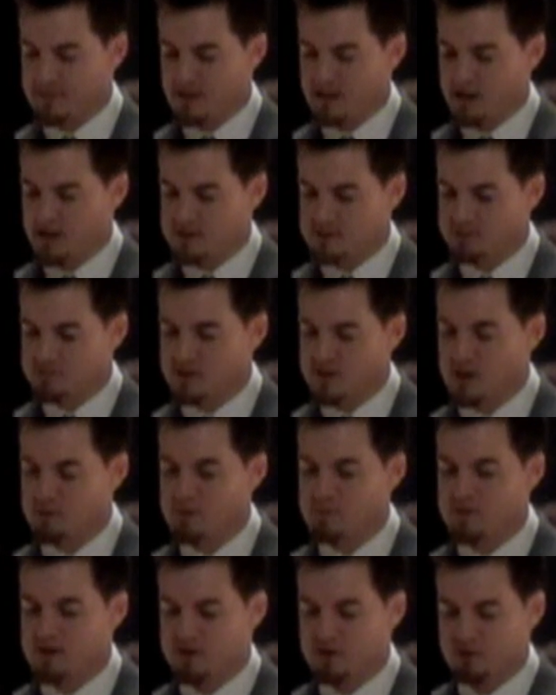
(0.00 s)
and to become a
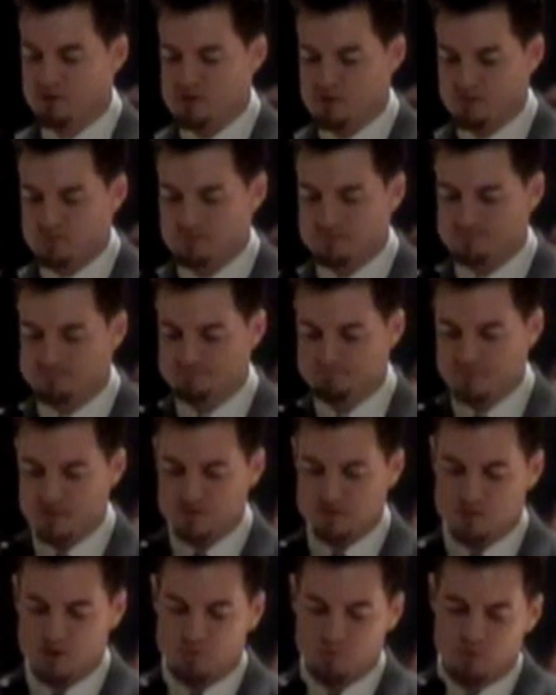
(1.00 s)
better you?
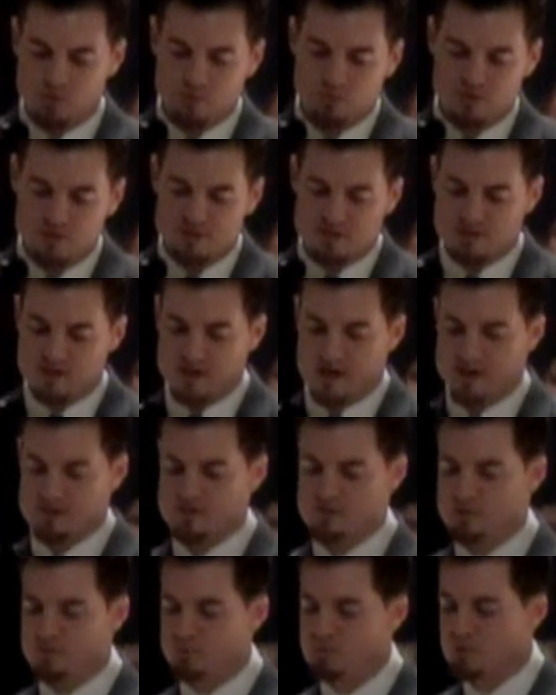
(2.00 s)
Someone once said,
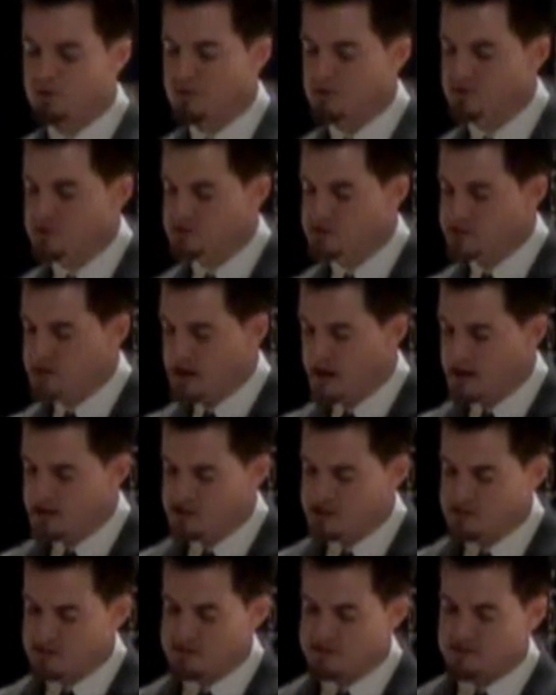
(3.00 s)
your words,
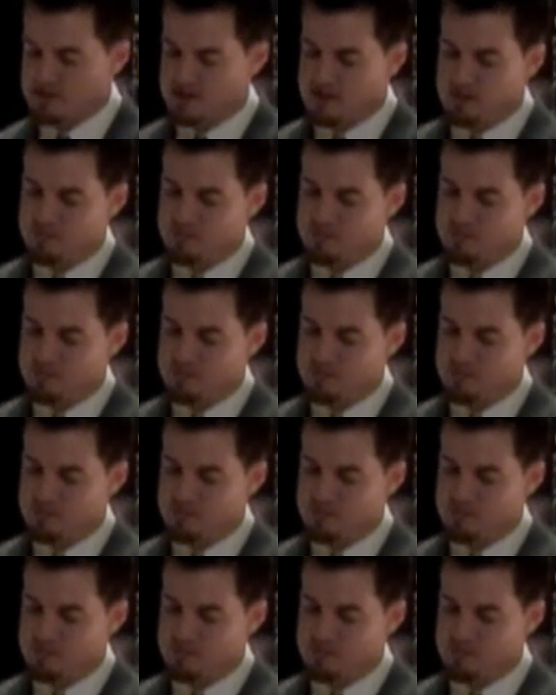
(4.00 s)
actions, and